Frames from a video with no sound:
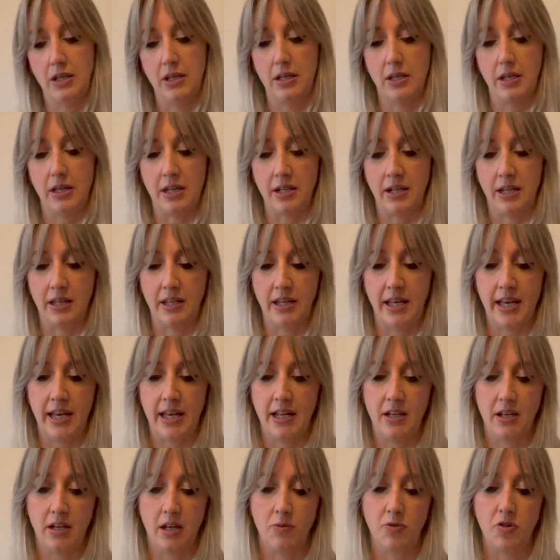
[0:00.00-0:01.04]
And
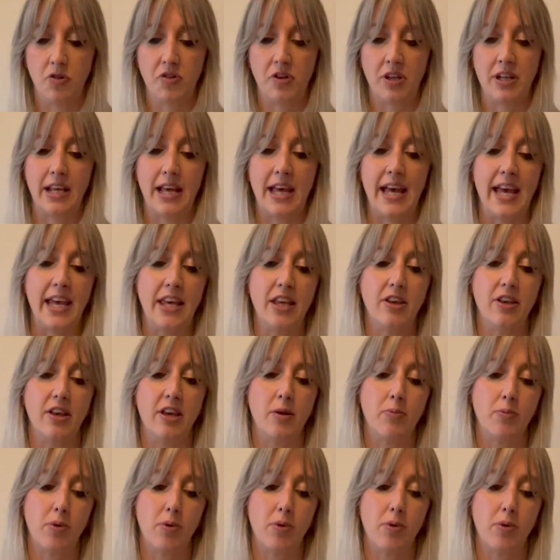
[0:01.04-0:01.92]
again, I'm just going to anchor